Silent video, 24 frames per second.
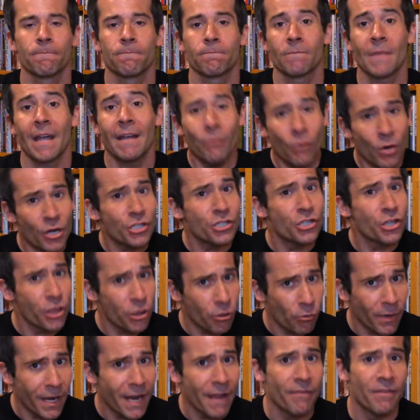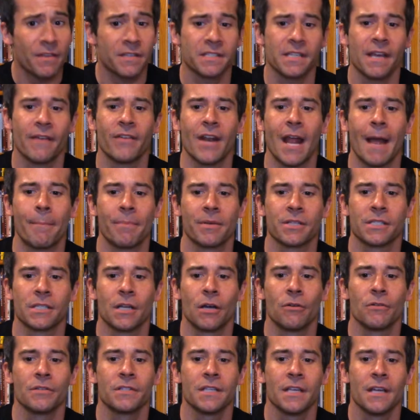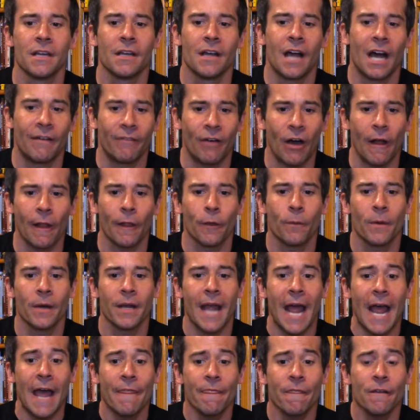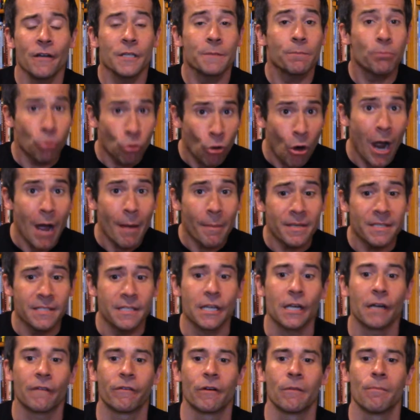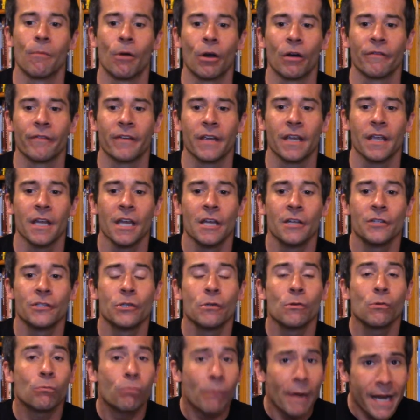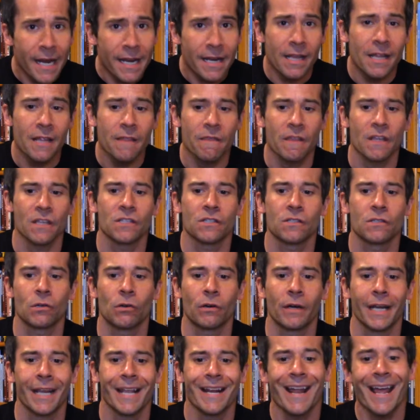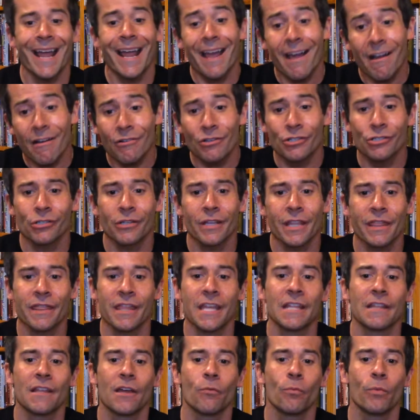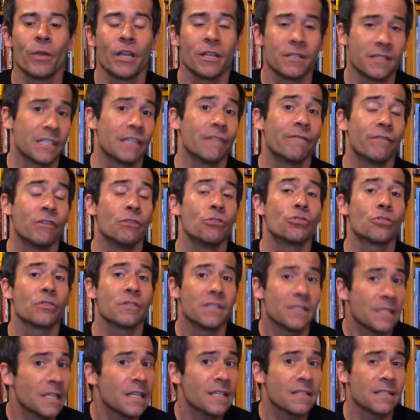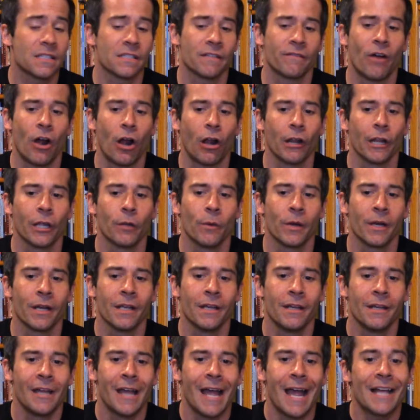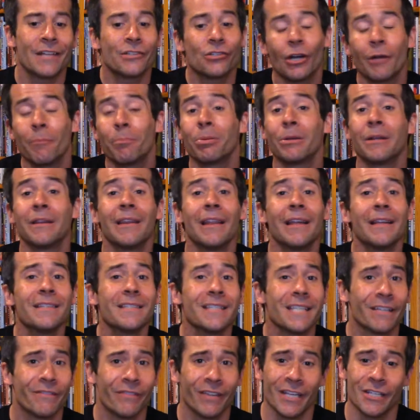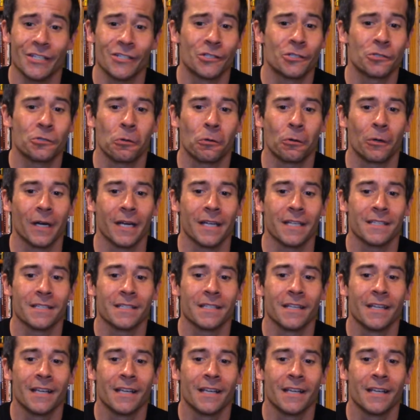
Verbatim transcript: I've watched 3 of the 7 episodes of Hollywood, and there's promise here for Murphy to rein in this story, and I actually think that we could see future seasons of Hollywood, as there are plenty of hidden stories